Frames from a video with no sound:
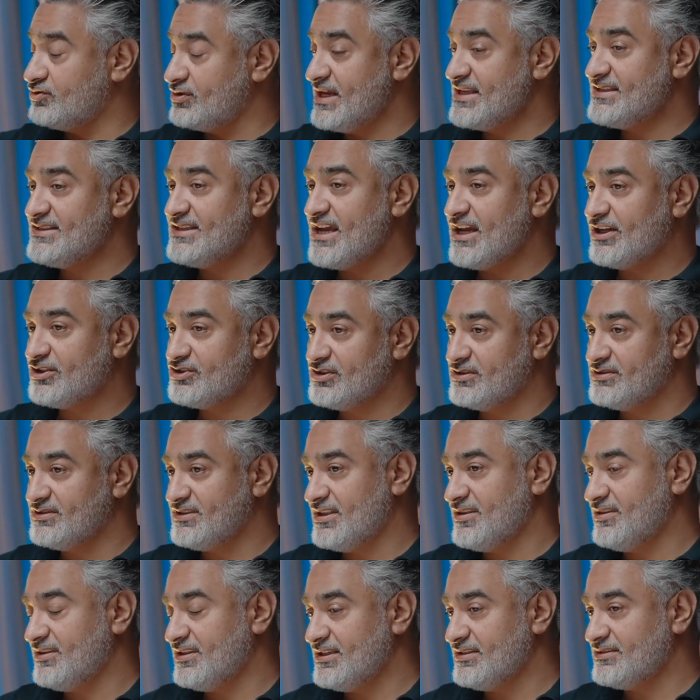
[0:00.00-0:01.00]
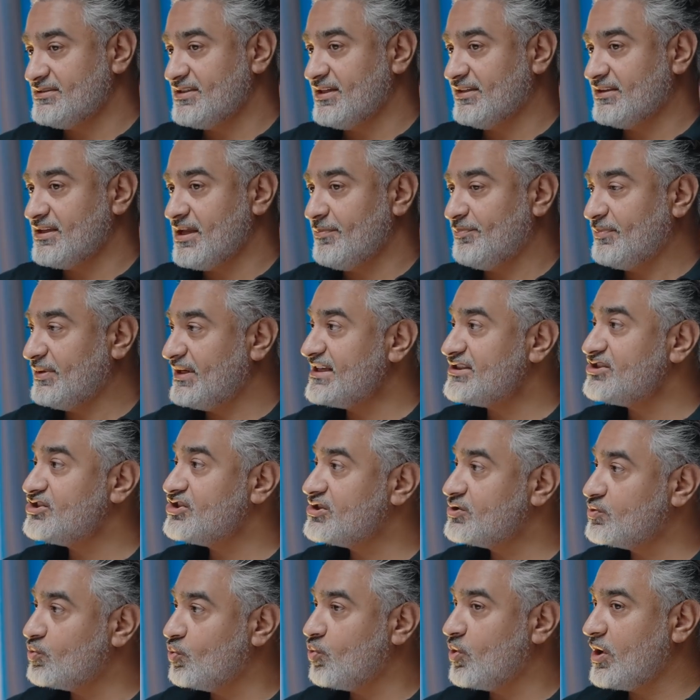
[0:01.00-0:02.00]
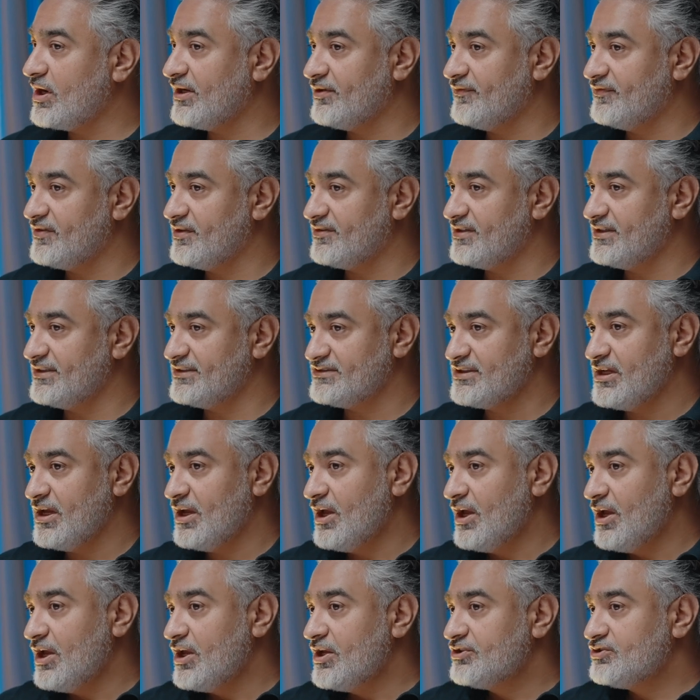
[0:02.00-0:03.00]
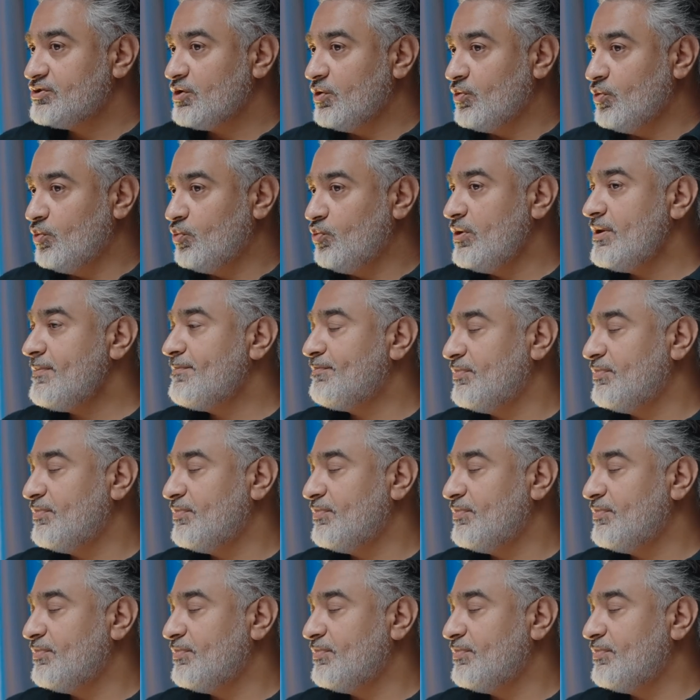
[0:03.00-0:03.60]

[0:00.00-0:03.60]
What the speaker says: transactions and things like that. But that's just one of the things. So we